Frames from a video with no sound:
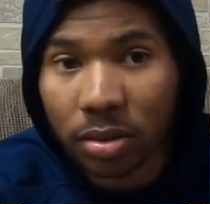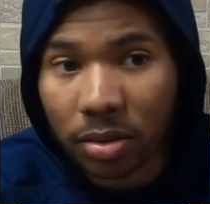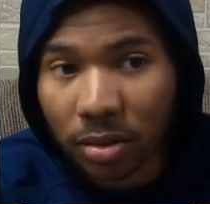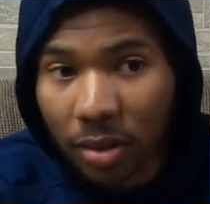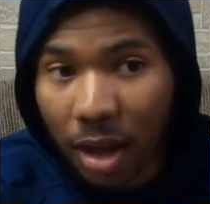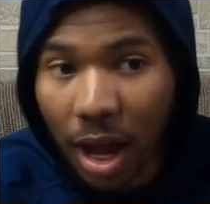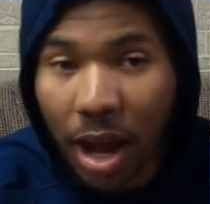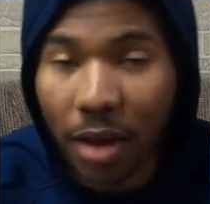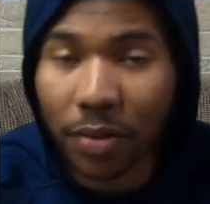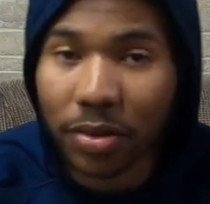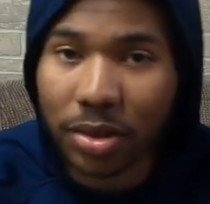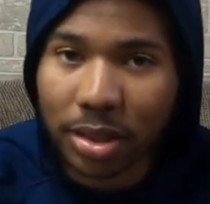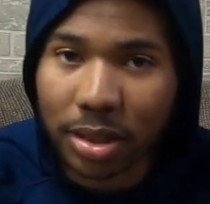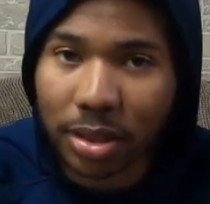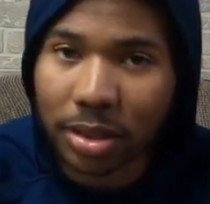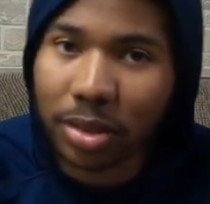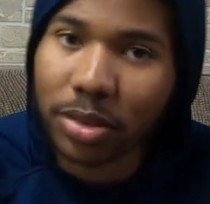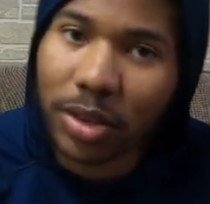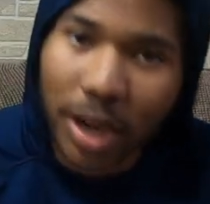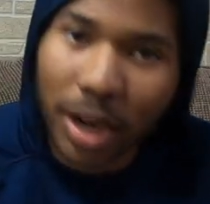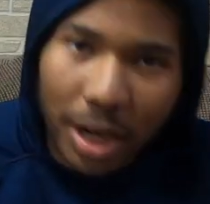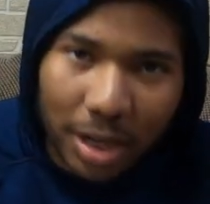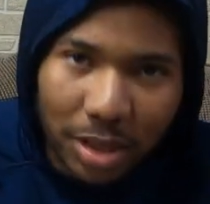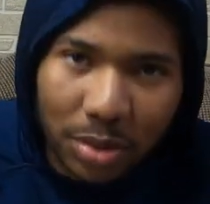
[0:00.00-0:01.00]
obviously
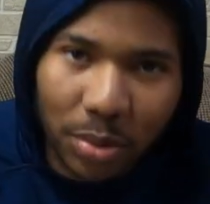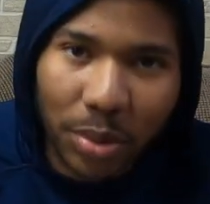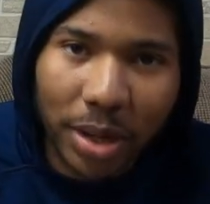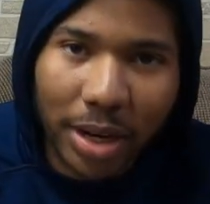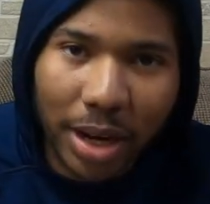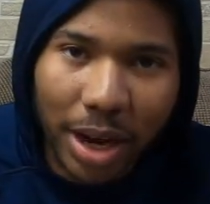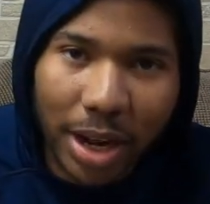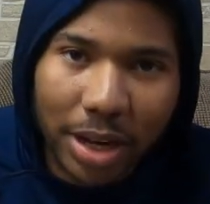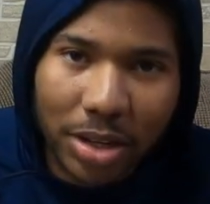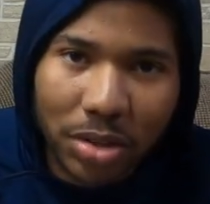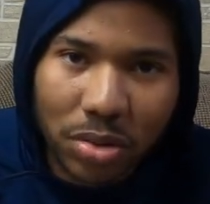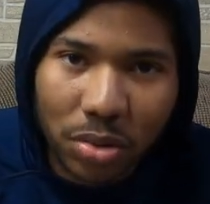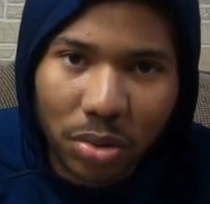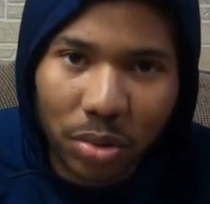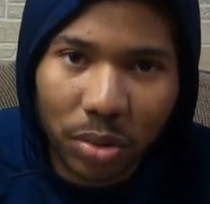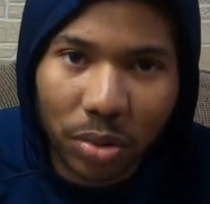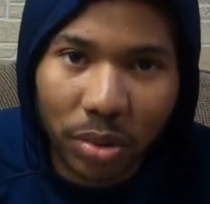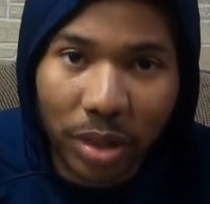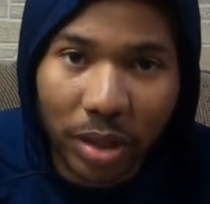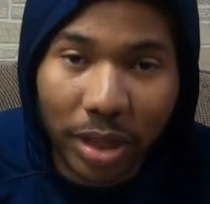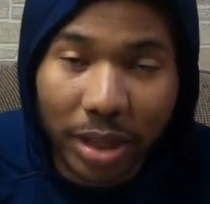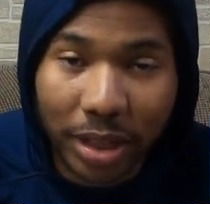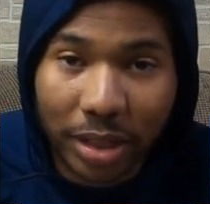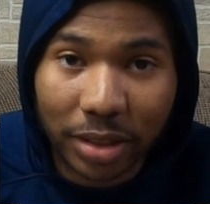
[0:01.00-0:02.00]
graduate high
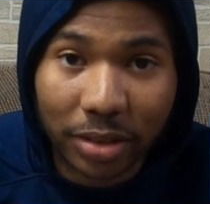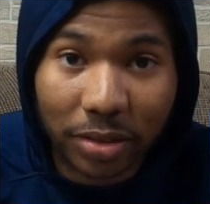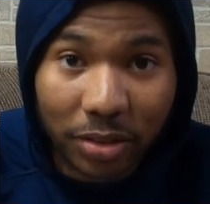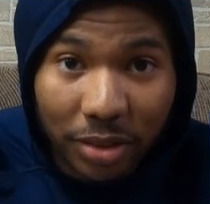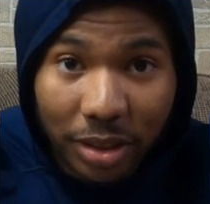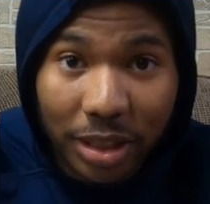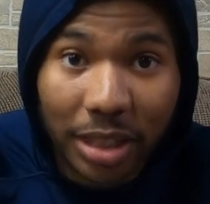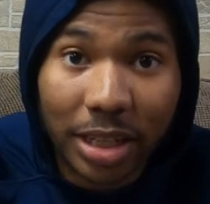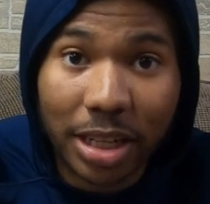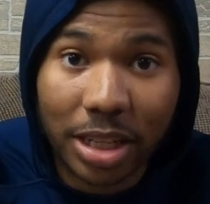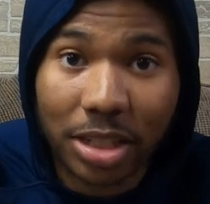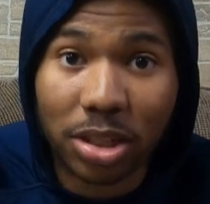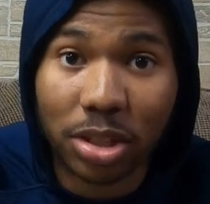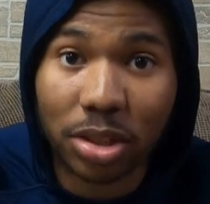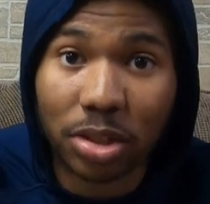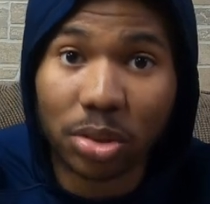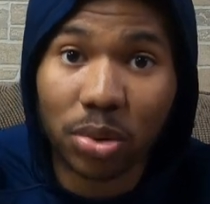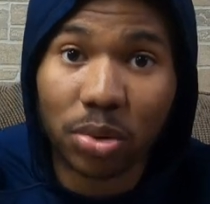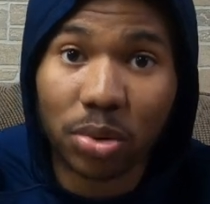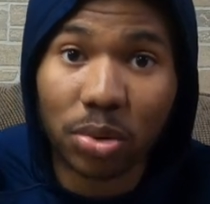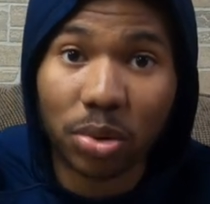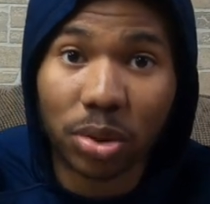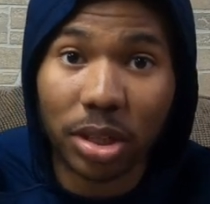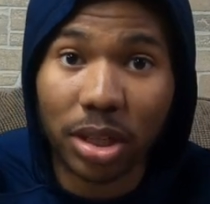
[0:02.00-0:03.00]
school and get into the
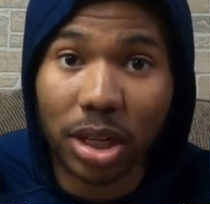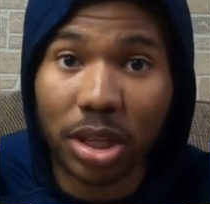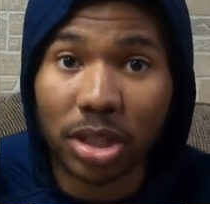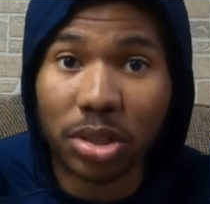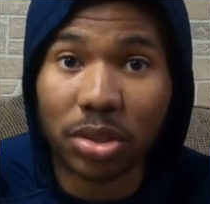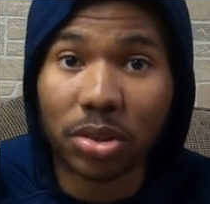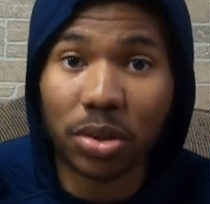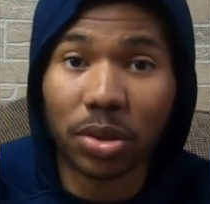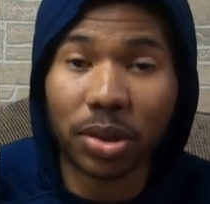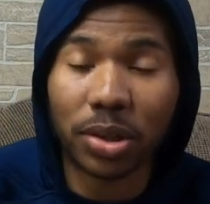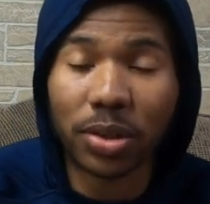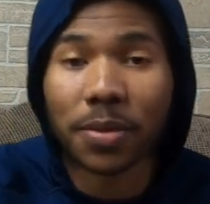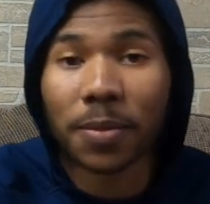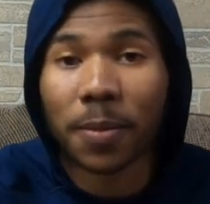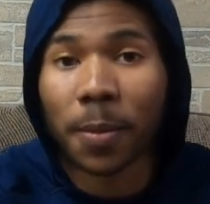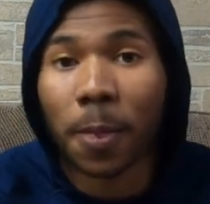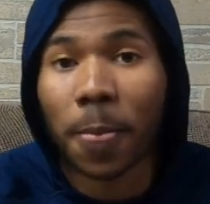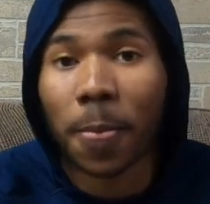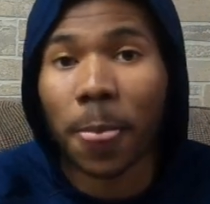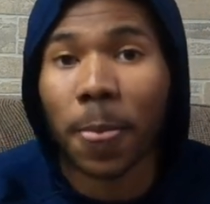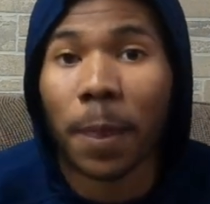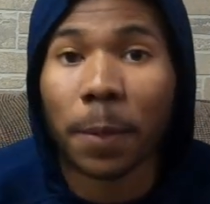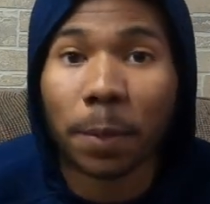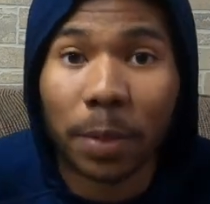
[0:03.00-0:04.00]
school that you're
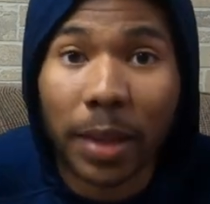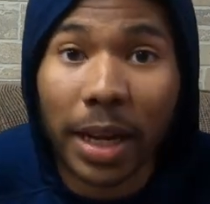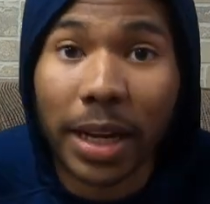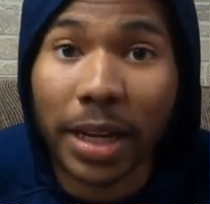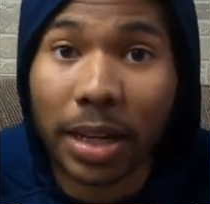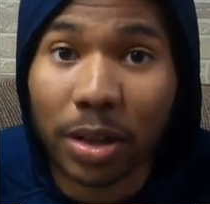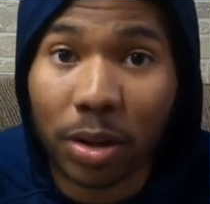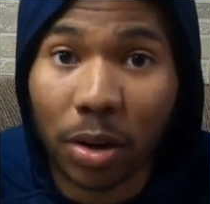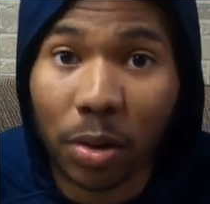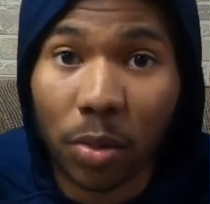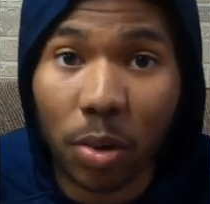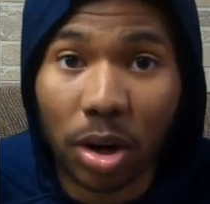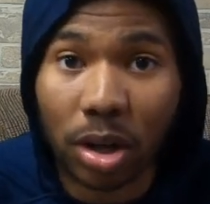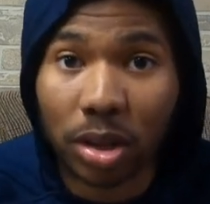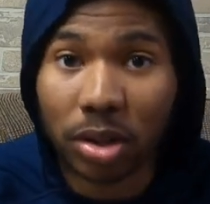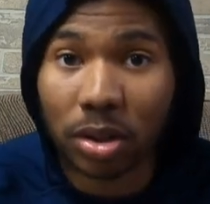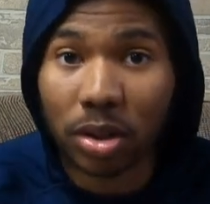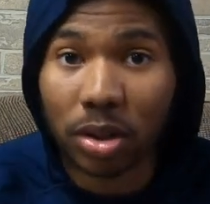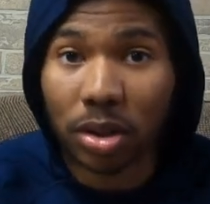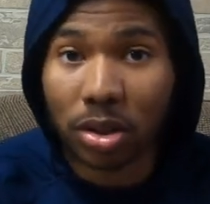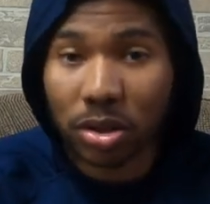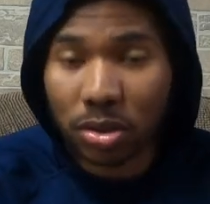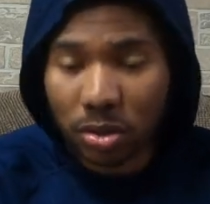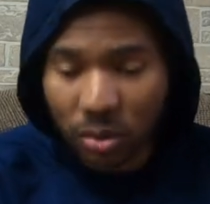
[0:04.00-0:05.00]
planning on walking
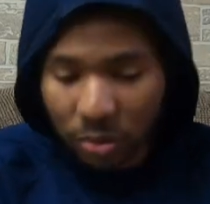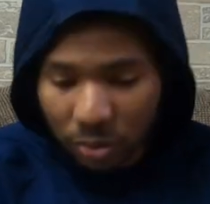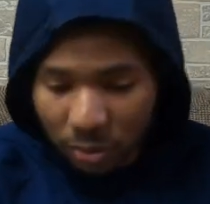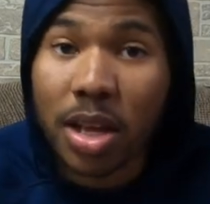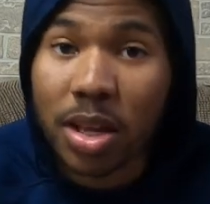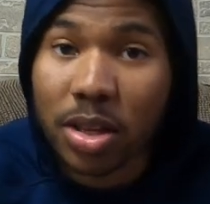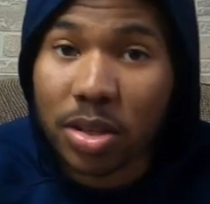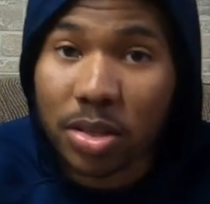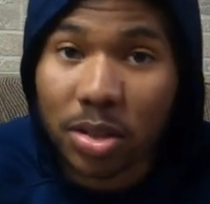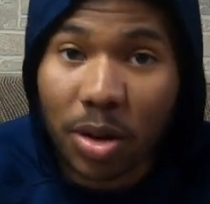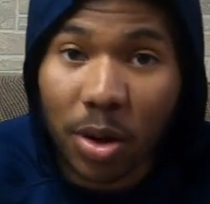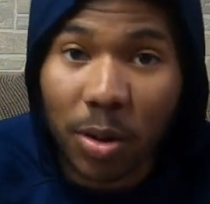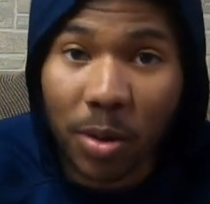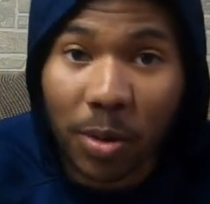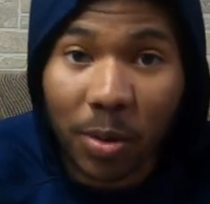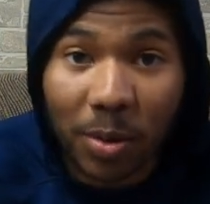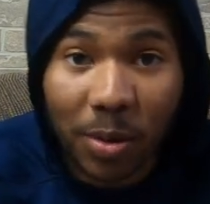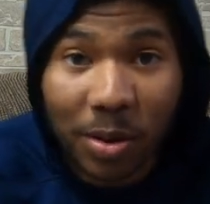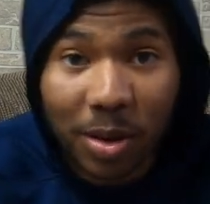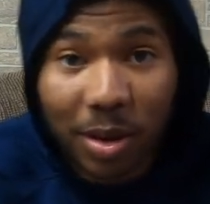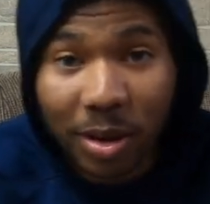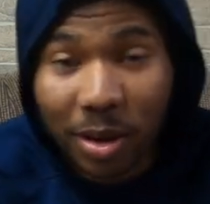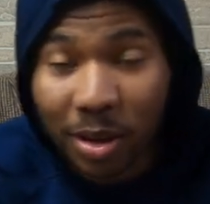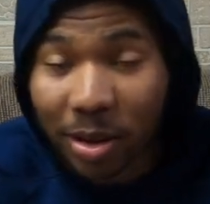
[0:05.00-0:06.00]
on to. So
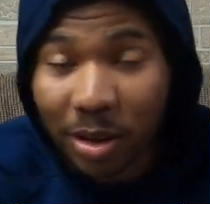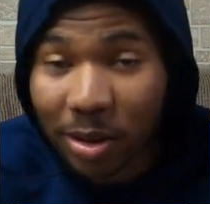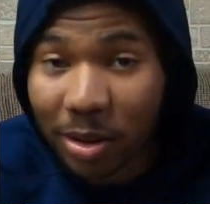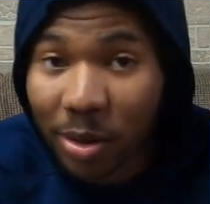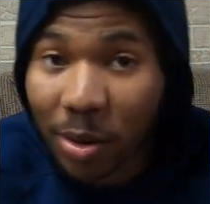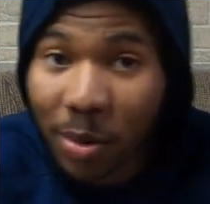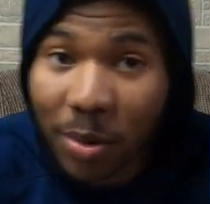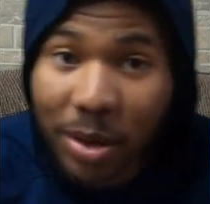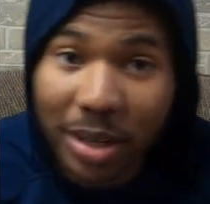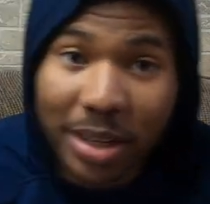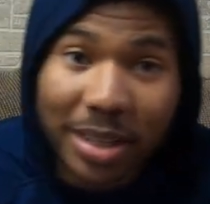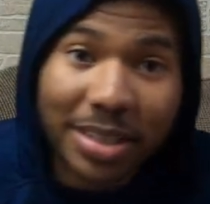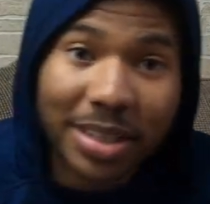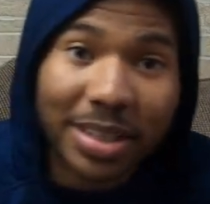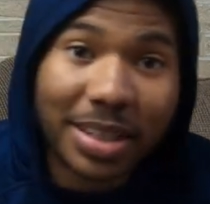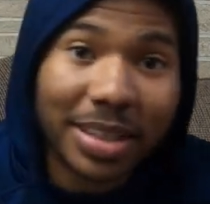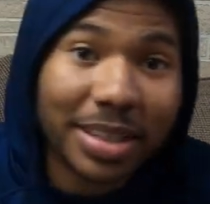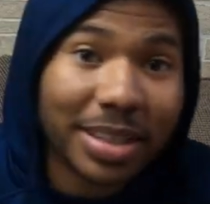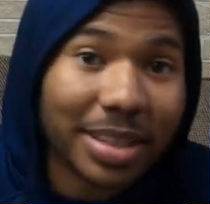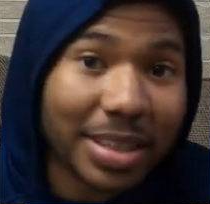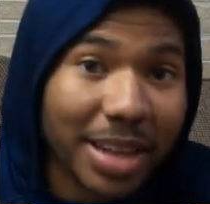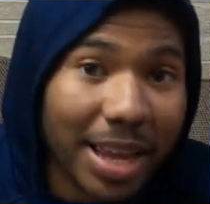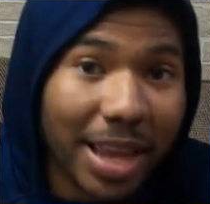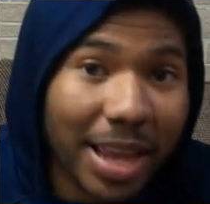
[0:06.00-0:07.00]
going into the
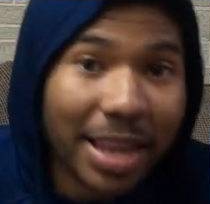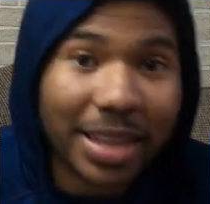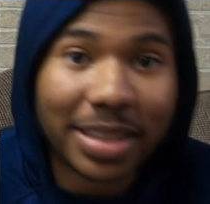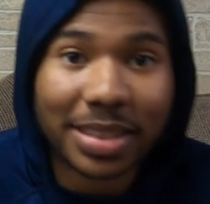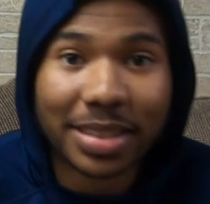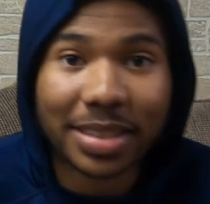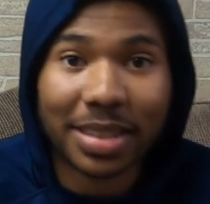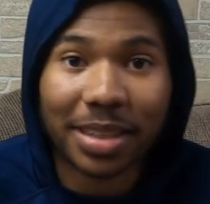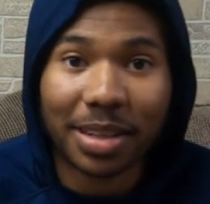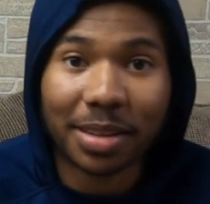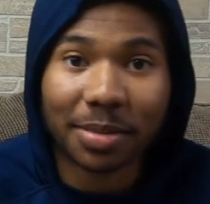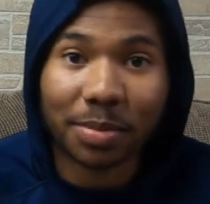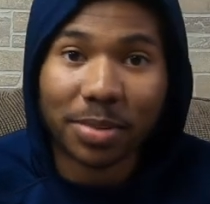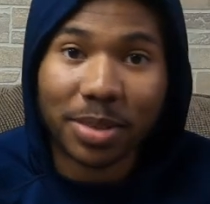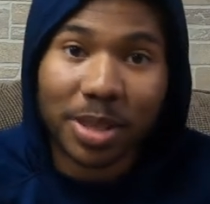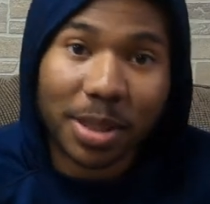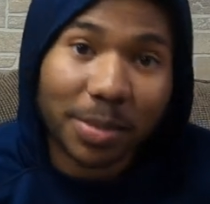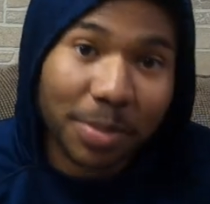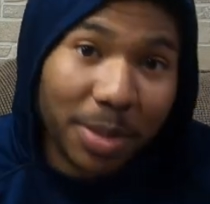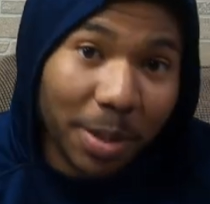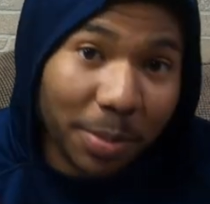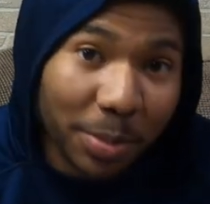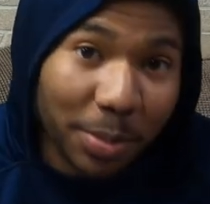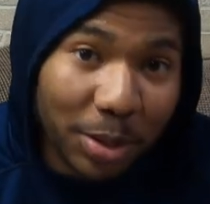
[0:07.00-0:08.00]
next tip,
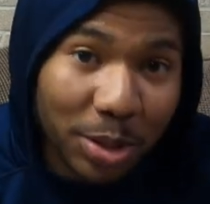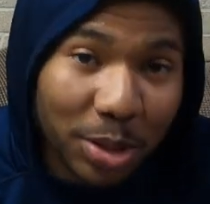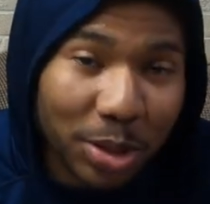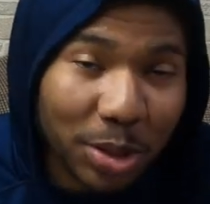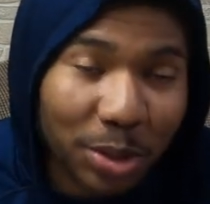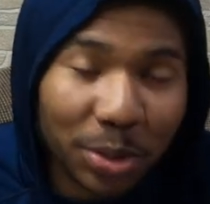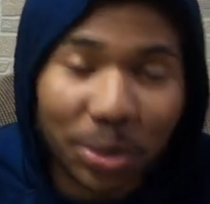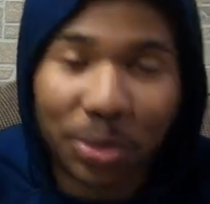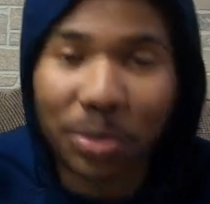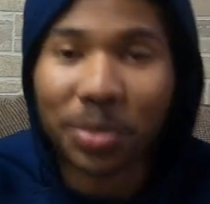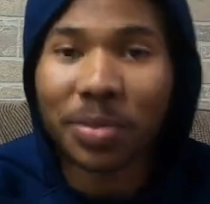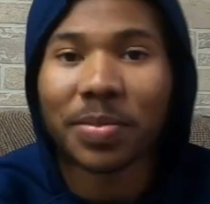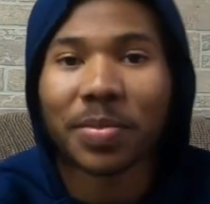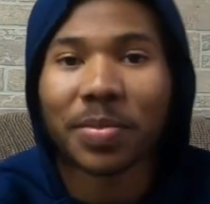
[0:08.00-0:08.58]
tip number two,